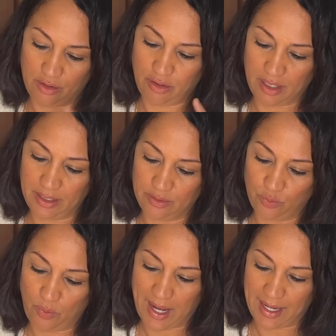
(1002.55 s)
Coconut
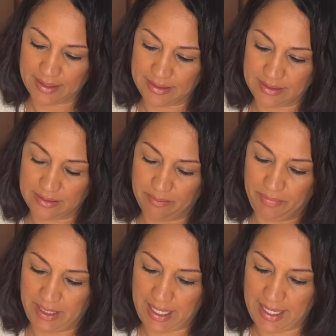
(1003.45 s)
wax
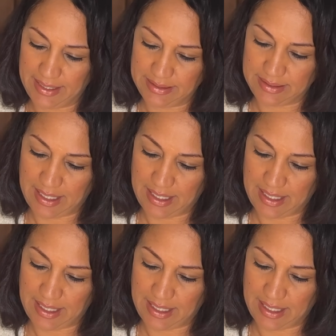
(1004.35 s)
blend,